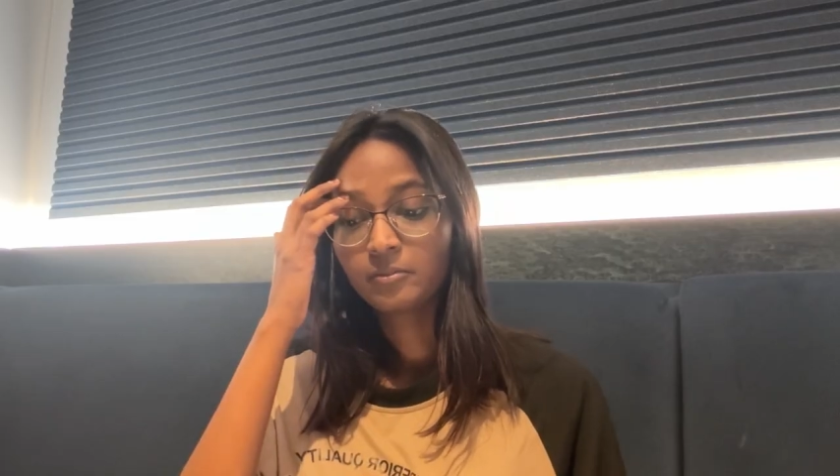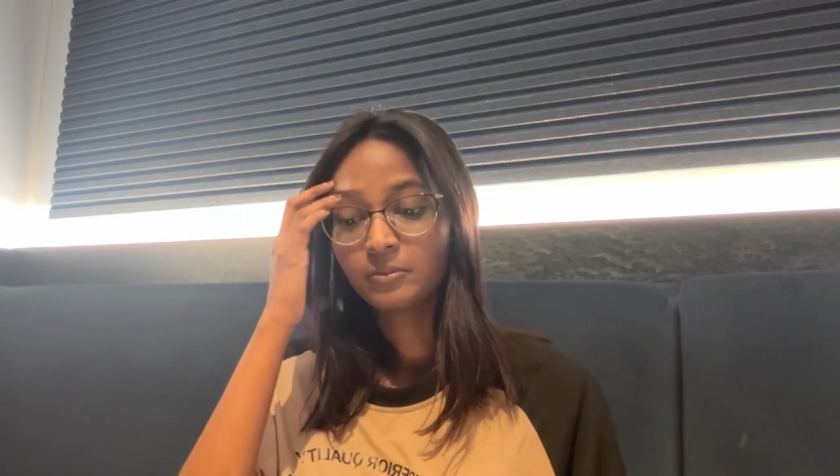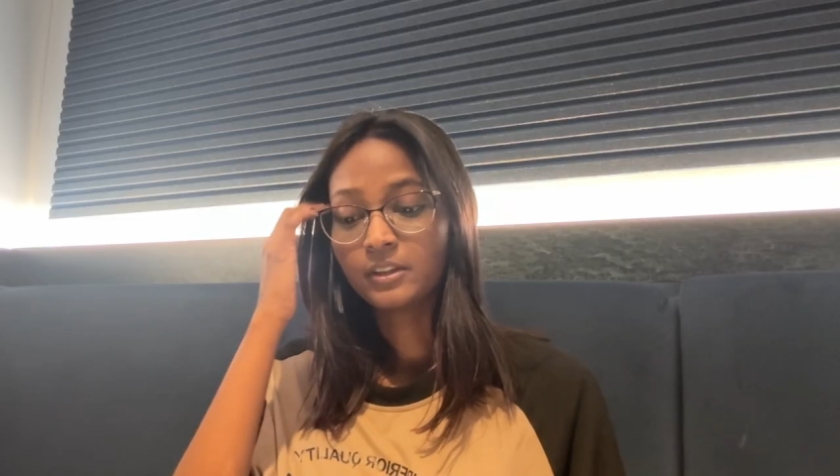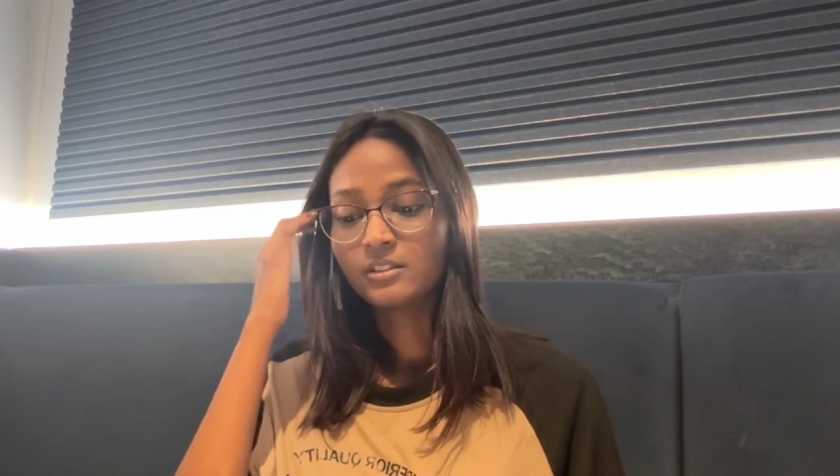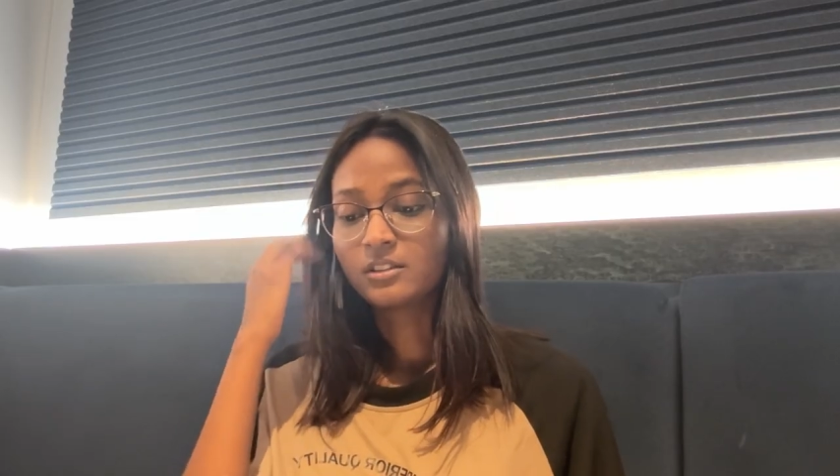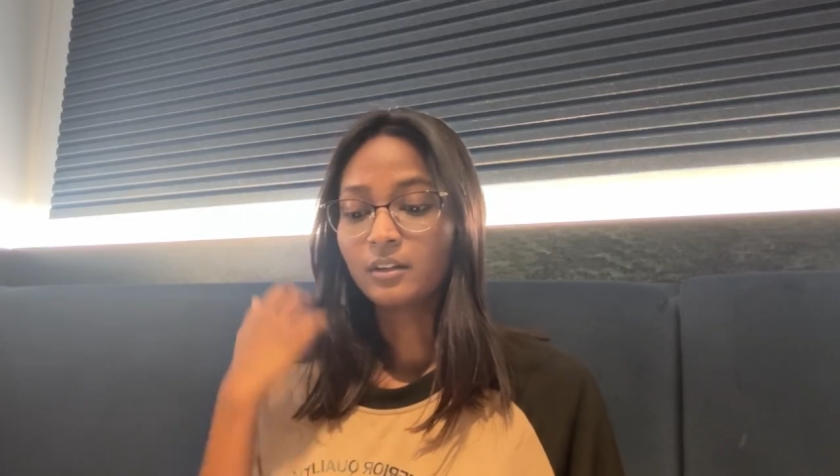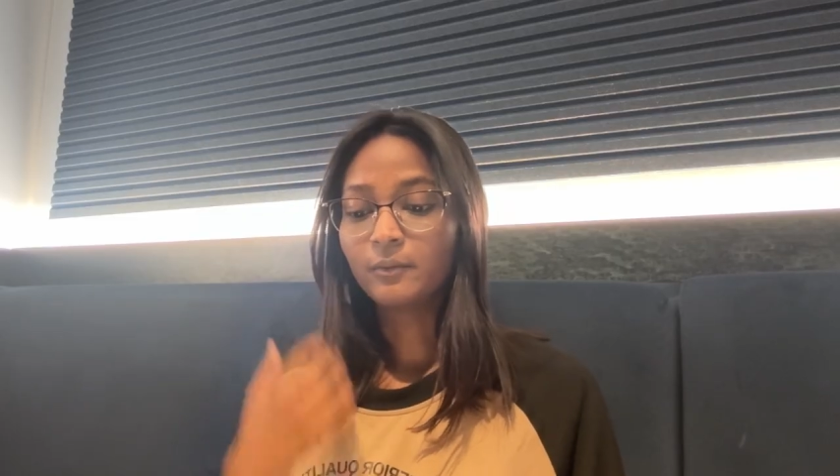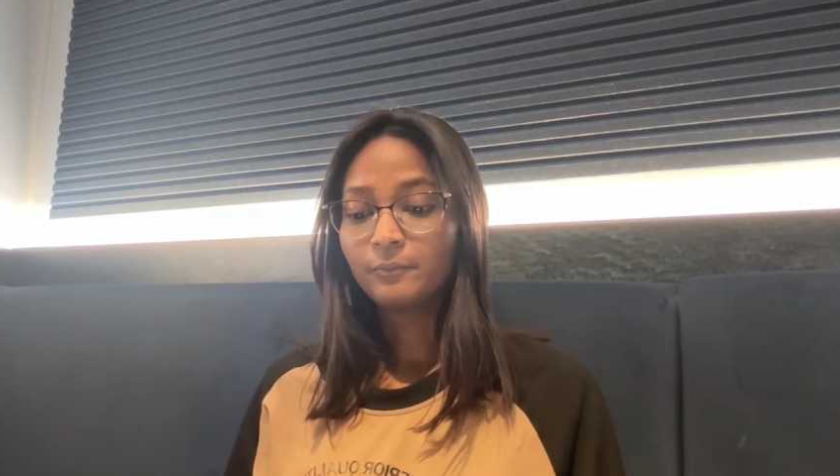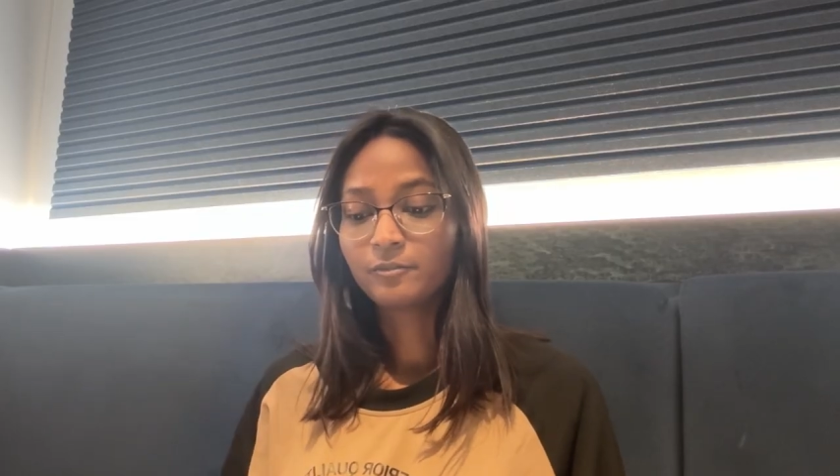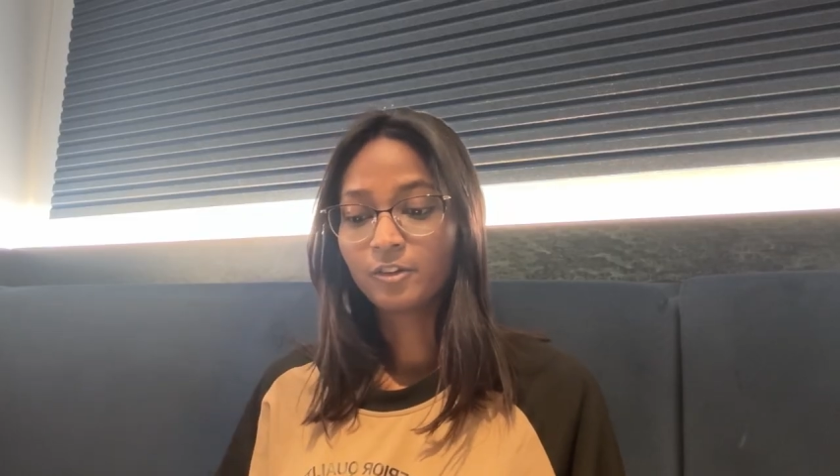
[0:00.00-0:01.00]
but
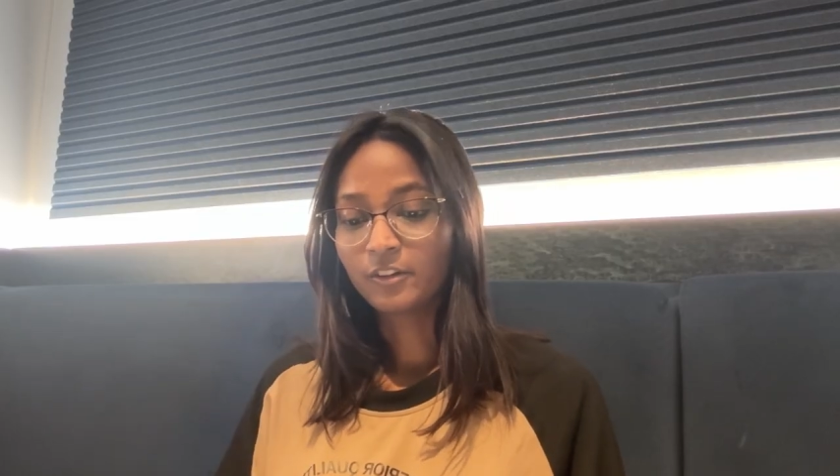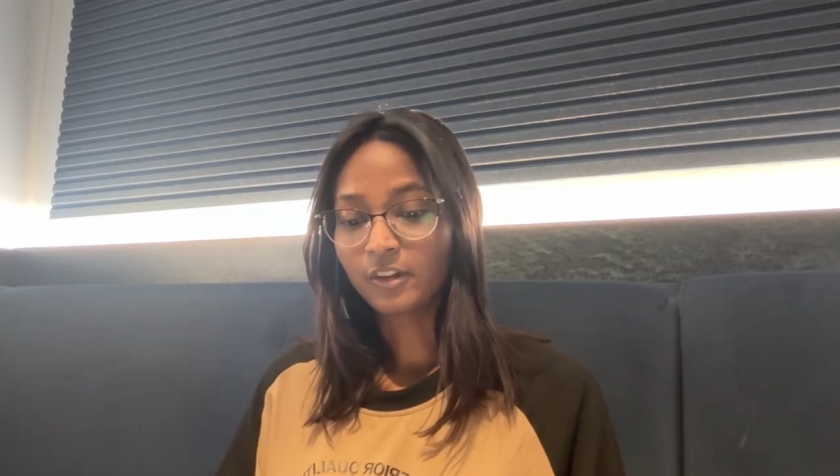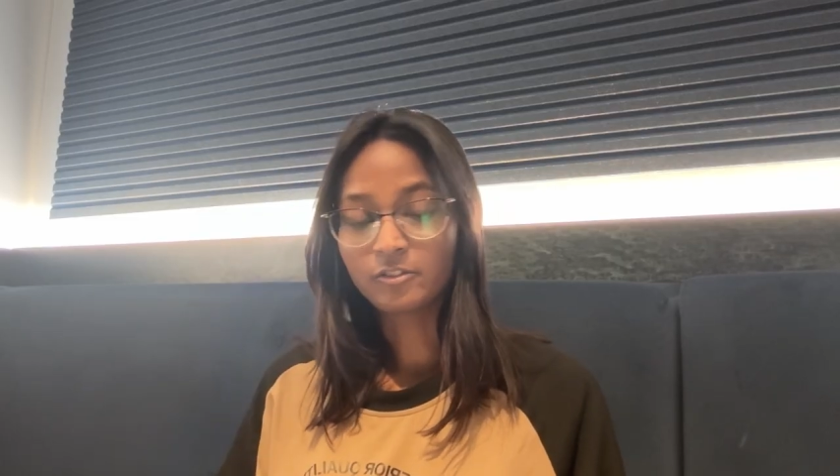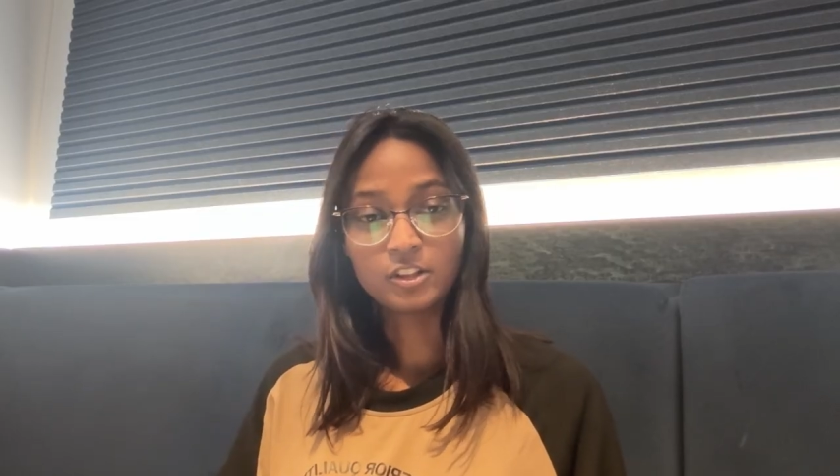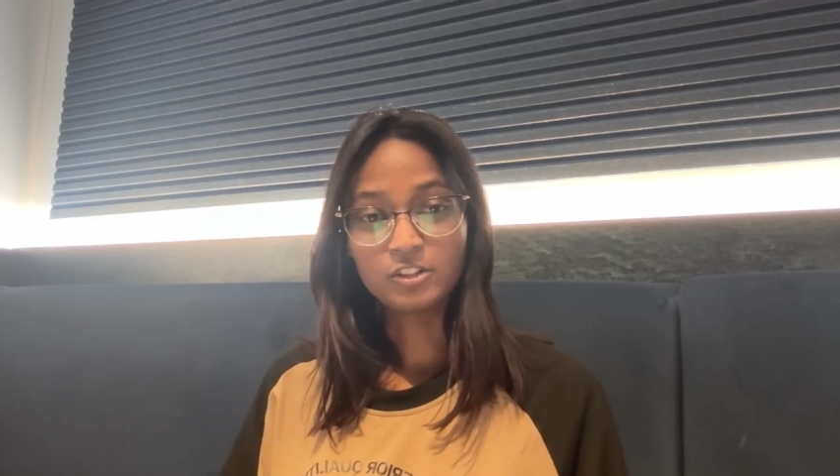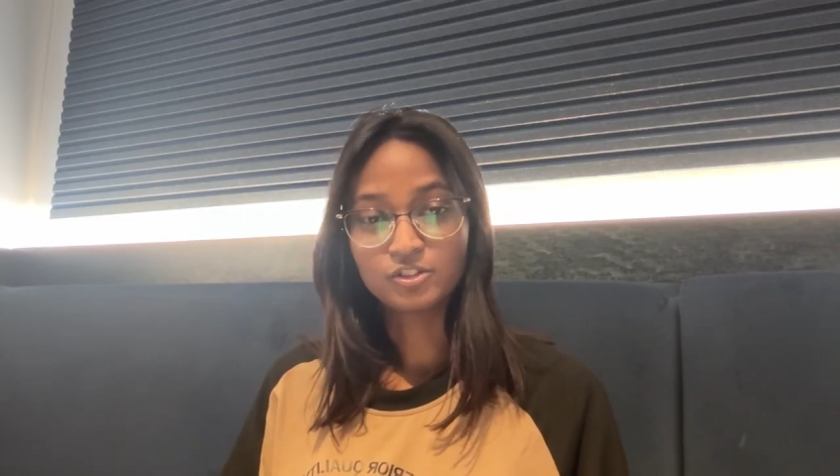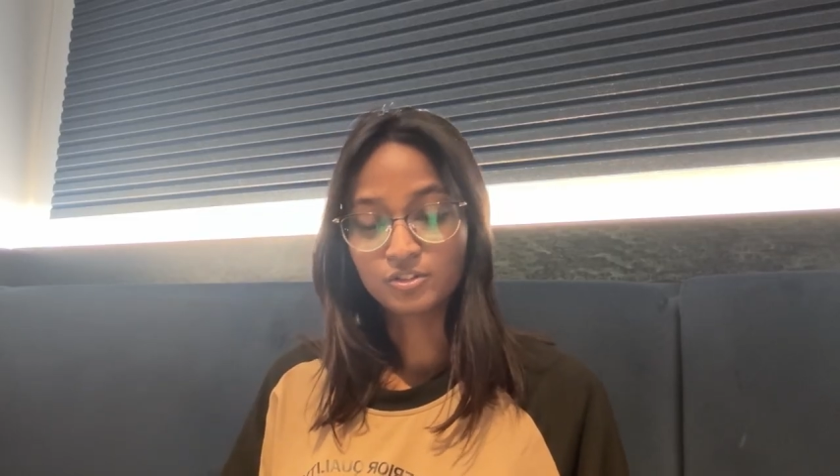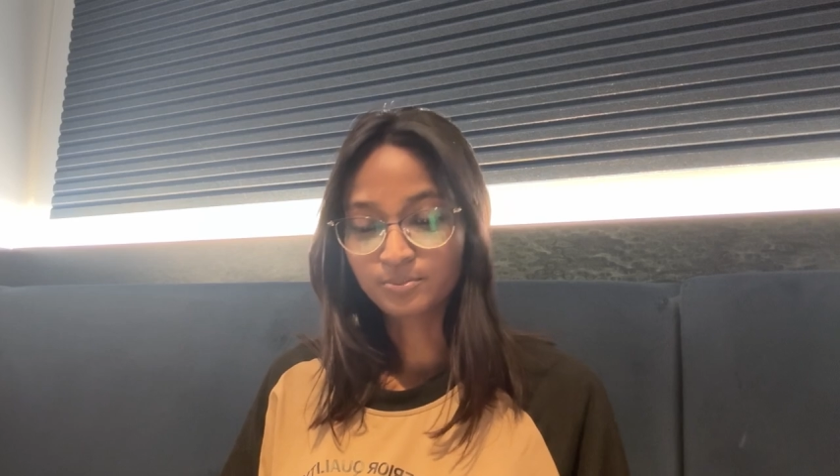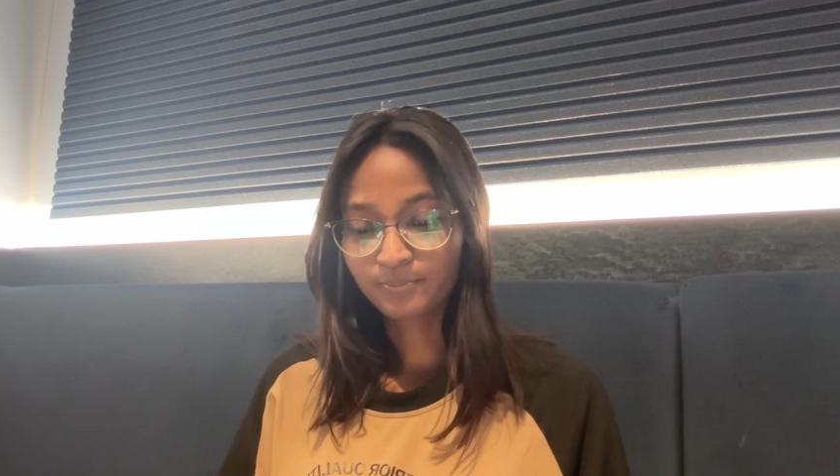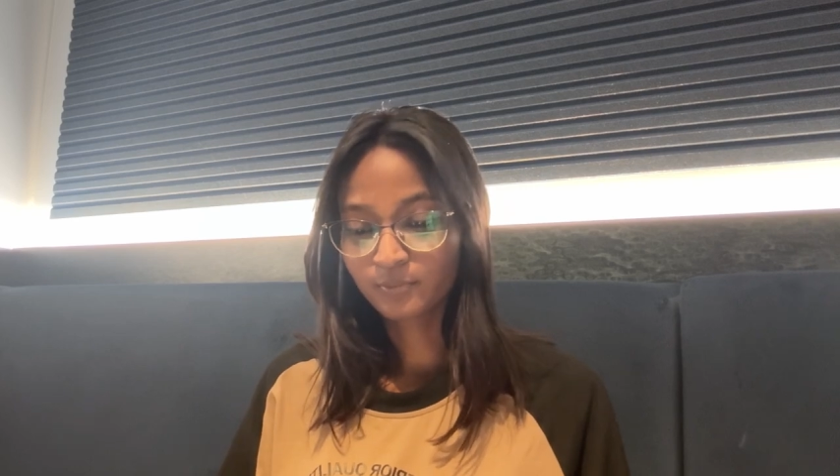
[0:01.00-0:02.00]
for now we are just